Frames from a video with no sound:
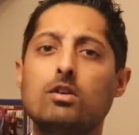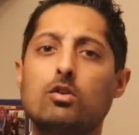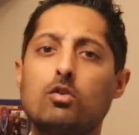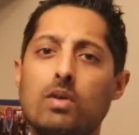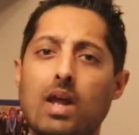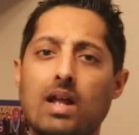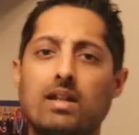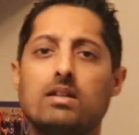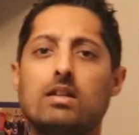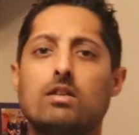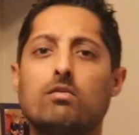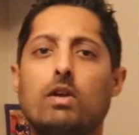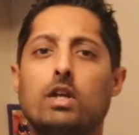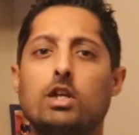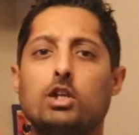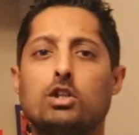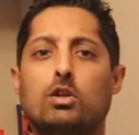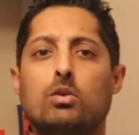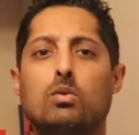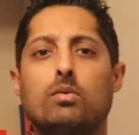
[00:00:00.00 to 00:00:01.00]
creatinine
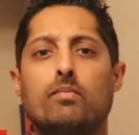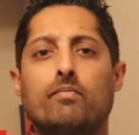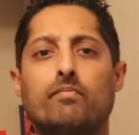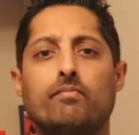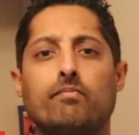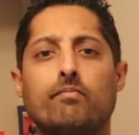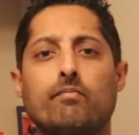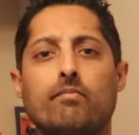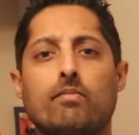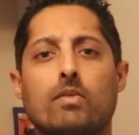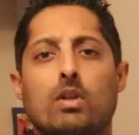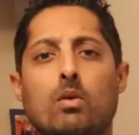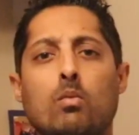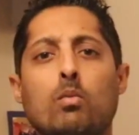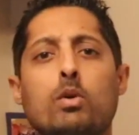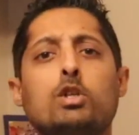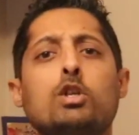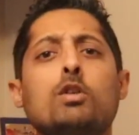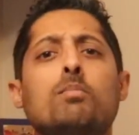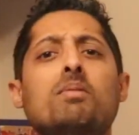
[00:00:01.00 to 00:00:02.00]
ratio. We
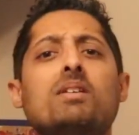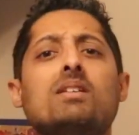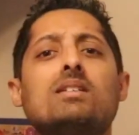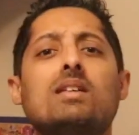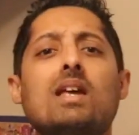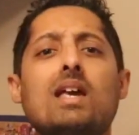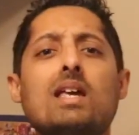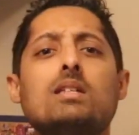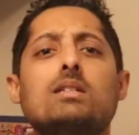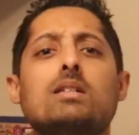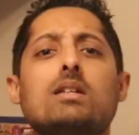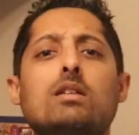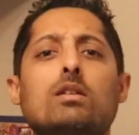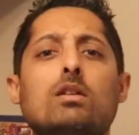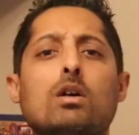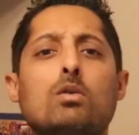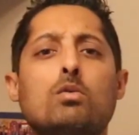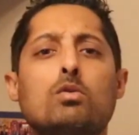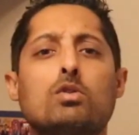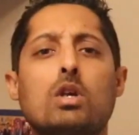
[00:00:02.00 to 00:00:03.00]
should be testing
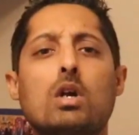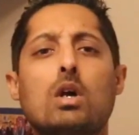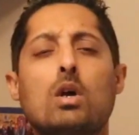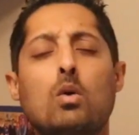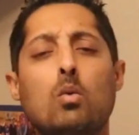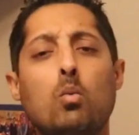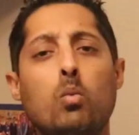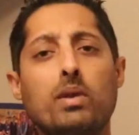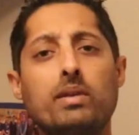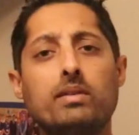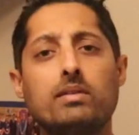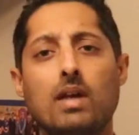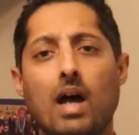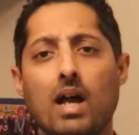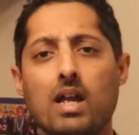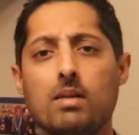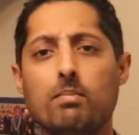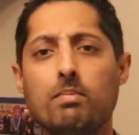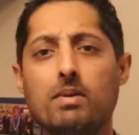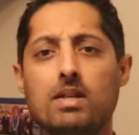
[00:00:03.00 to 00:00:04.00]
those with
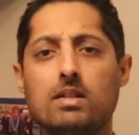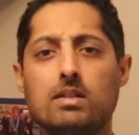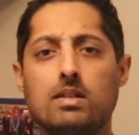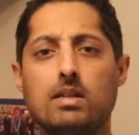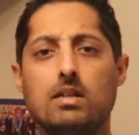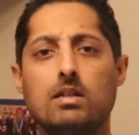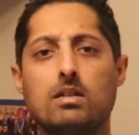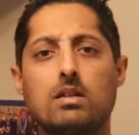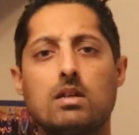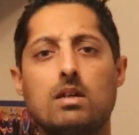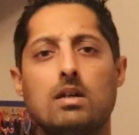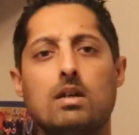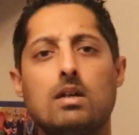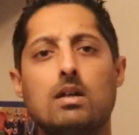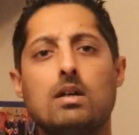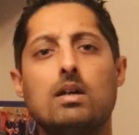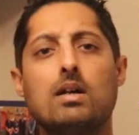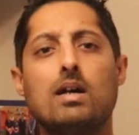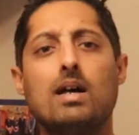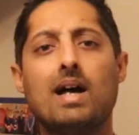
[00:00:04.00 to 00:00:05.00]
diabetes,
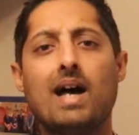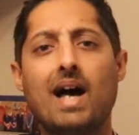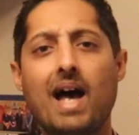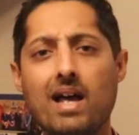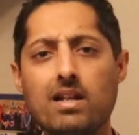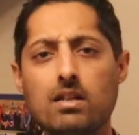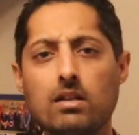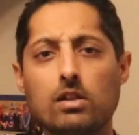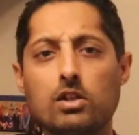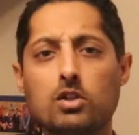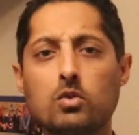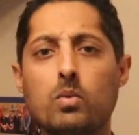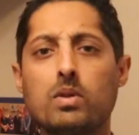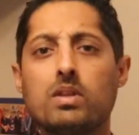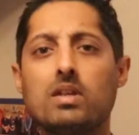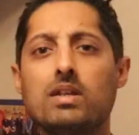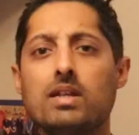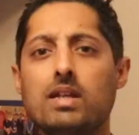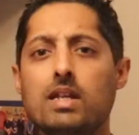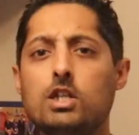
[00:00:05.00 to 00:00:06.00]
adults with
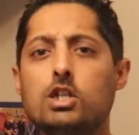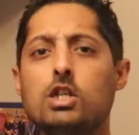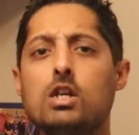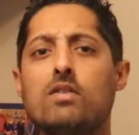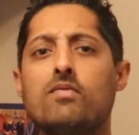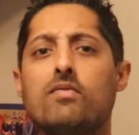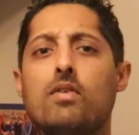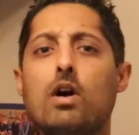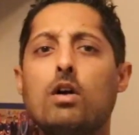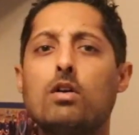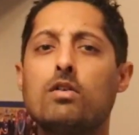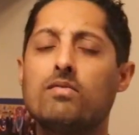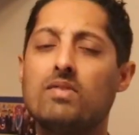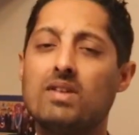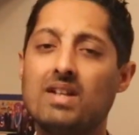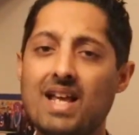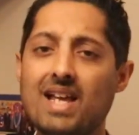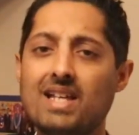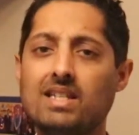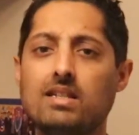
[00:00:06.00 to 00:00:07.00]
an eGFR of
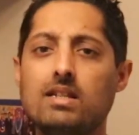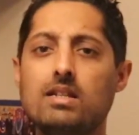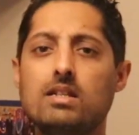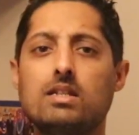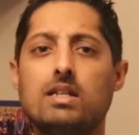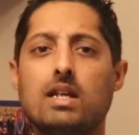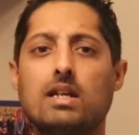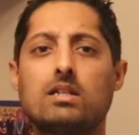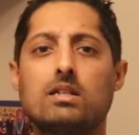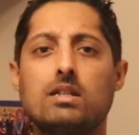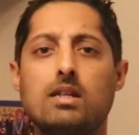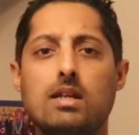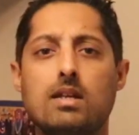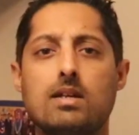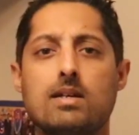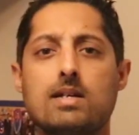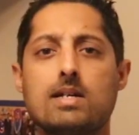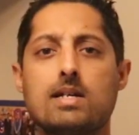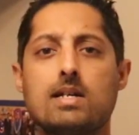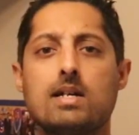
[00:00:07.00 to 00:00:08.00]
less than 60,
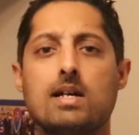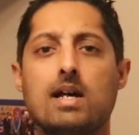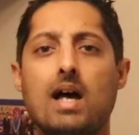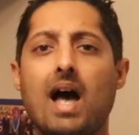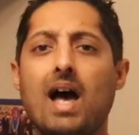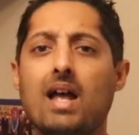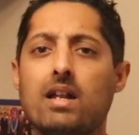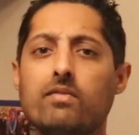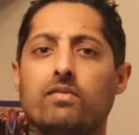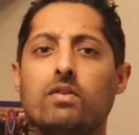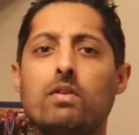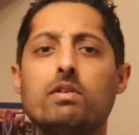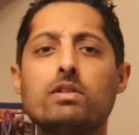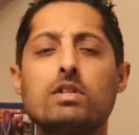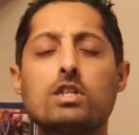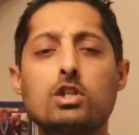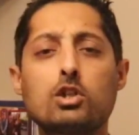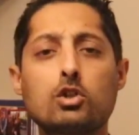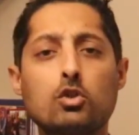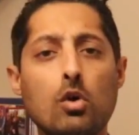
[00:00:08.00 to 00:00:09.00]
and if there is a
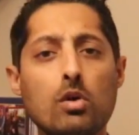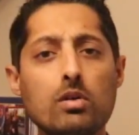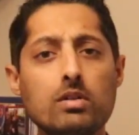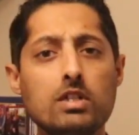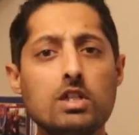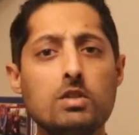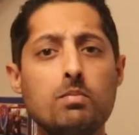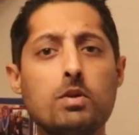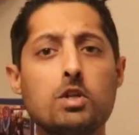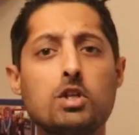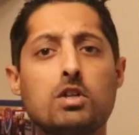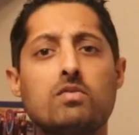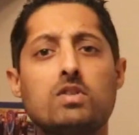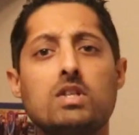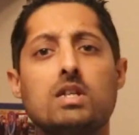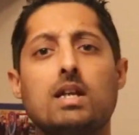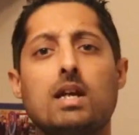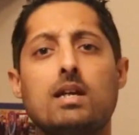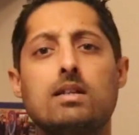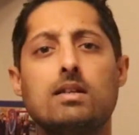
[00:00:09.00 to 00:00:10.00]
strong suspicion of
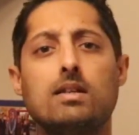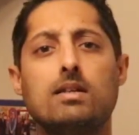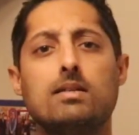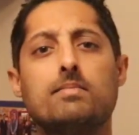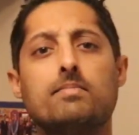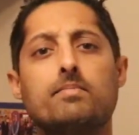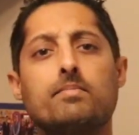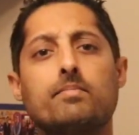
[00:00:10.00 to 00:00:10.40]
CKD.